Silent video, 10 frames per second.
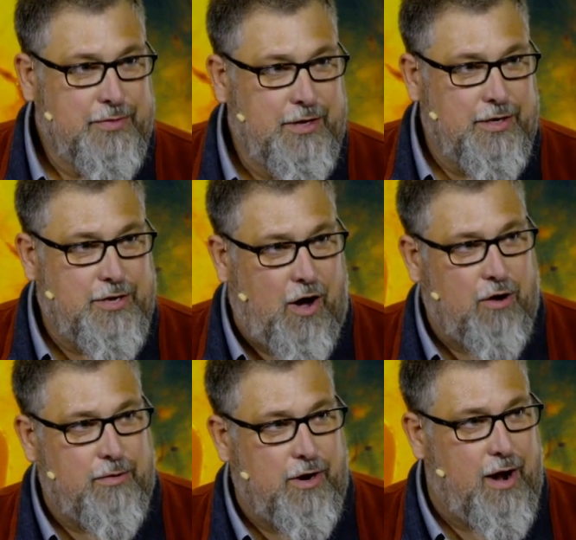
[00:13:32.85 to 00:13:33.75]
You
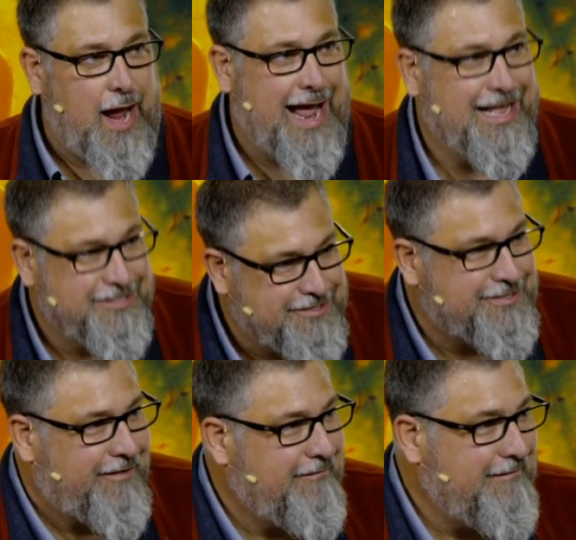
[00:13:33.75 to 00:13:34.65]
talk with your hands.
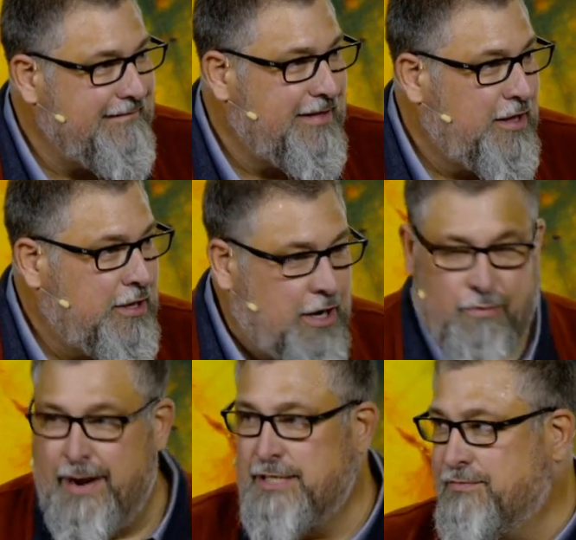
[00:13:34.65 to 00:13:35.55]
You
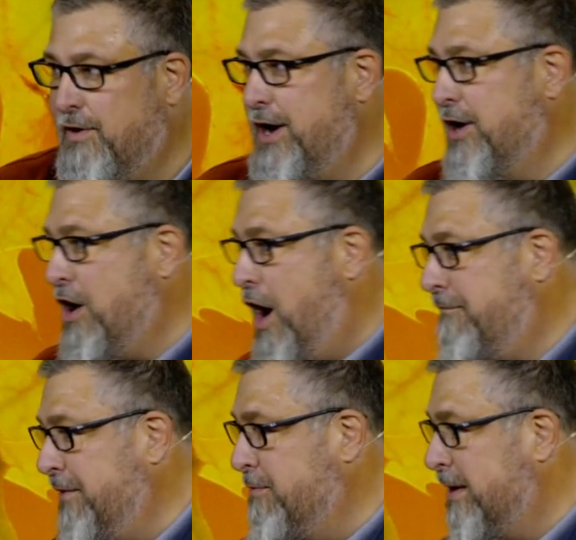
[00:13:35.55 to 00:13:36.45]
reach for your
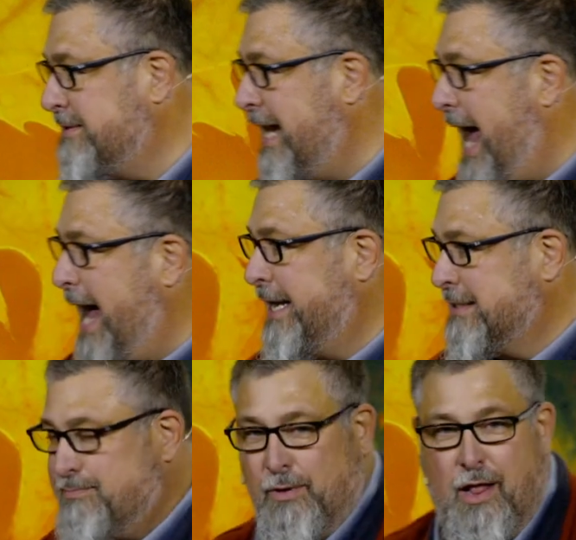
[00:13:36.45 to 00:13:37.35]
coffee, where's it at? You
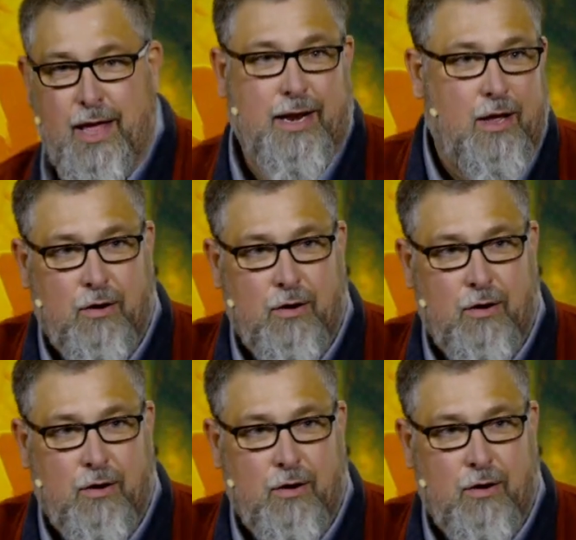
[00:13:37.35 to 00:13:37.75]
spill it.